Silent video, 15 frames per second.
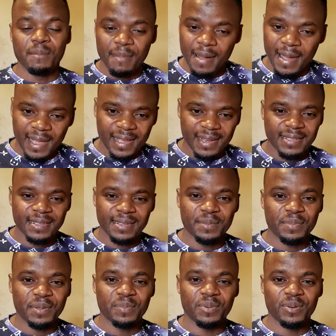market other
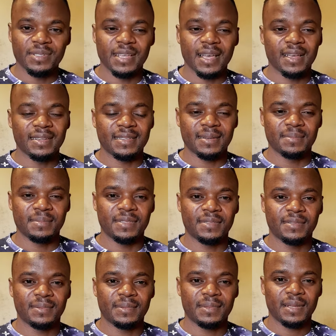people's
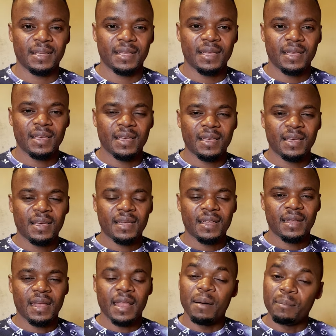items.
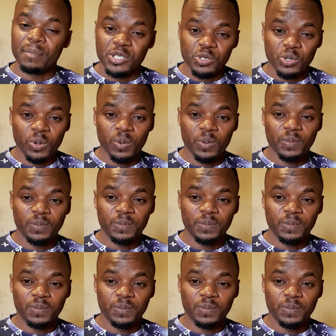Number two,